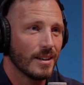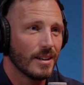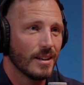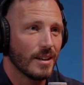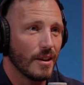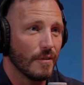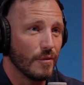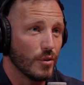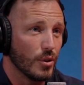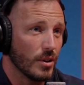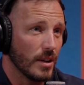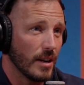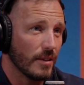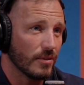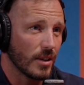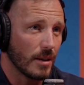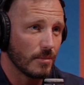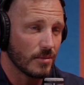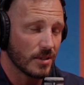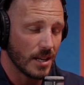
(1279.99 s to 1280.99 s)
if you don't have
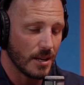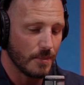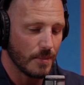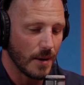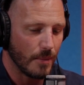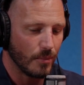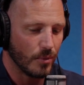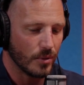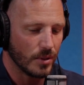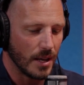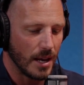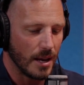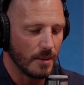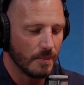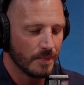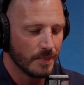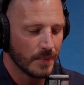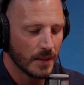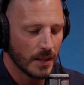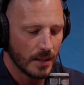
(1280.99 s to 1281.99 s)
time to keep up with that.
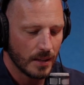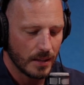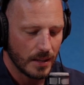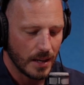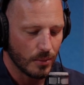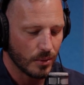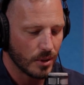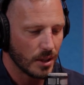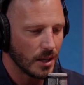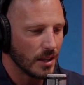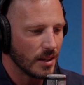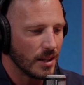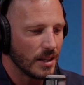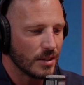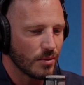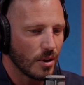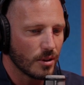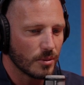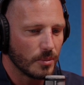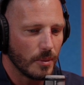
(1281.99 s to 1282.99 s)
Now, with any of
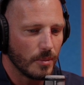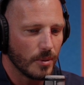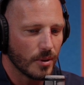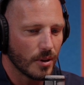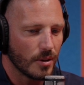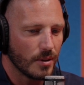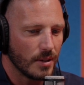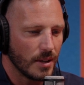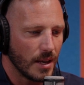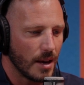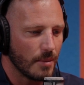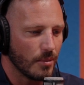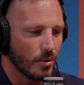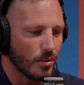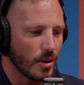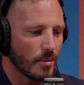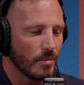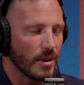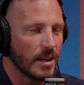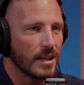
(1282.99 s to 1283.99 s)
these roles, people go, yeah, but
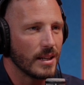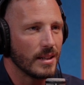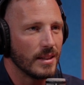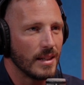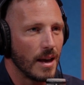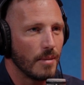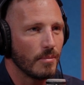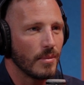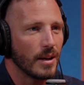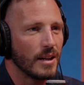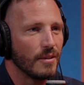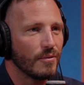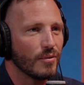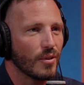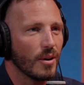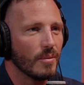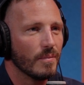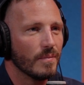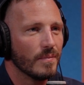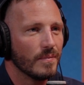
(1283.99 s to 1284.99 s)
where am I getting that money
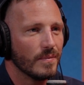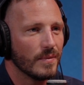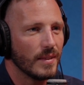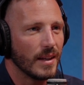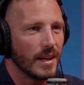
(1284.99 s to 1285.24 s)
from?